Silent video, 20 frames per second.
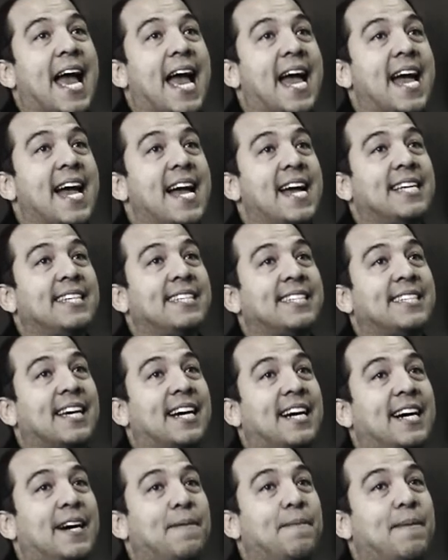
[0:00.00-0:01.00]
and
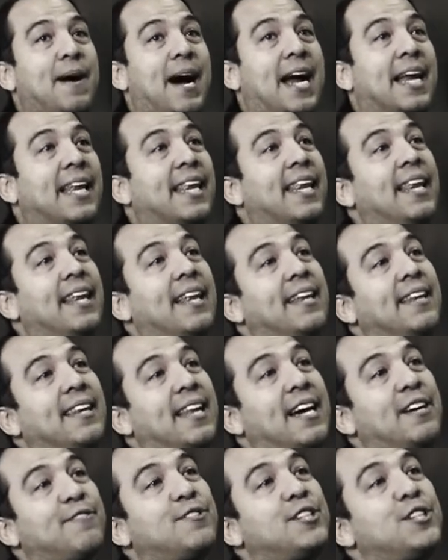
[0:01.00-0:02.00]
um, I
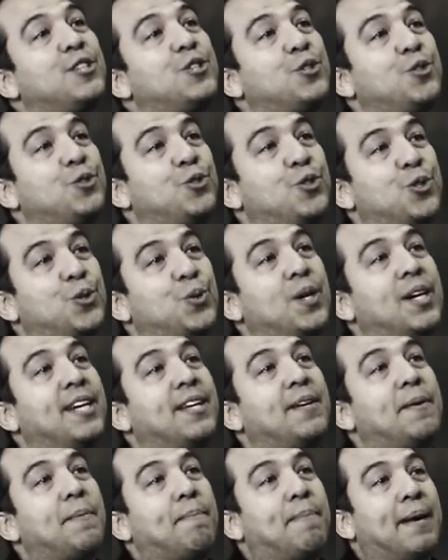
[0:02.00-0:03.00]
left it to
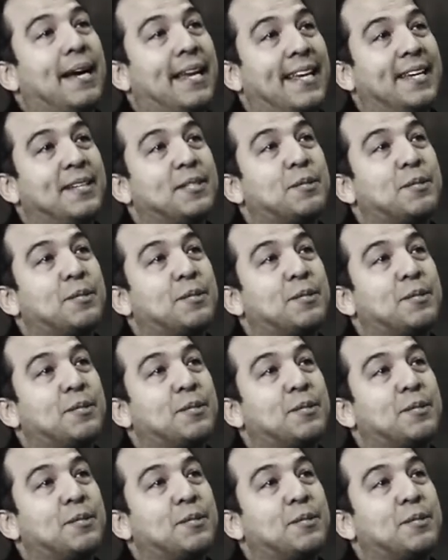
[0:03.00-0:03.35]
join Ballet